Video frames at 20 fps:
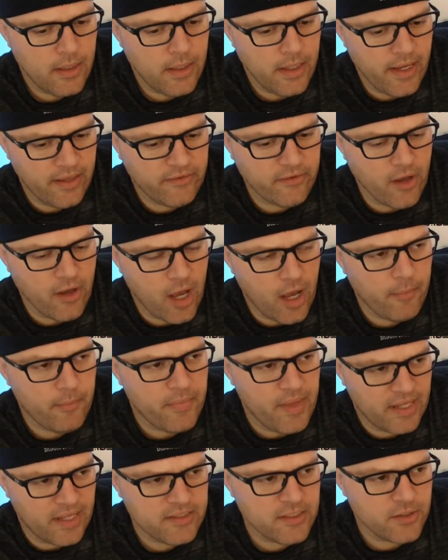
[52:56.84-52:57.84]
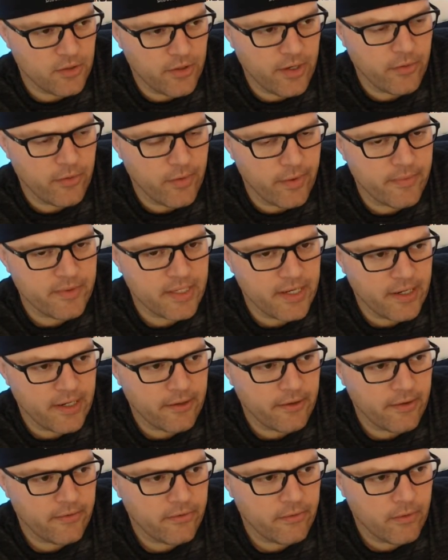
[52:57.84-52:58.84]
it's up. That's 33%
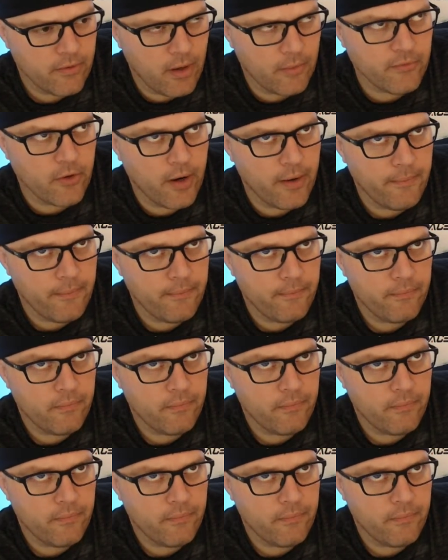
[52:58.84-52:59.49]
increase. I'm sorry,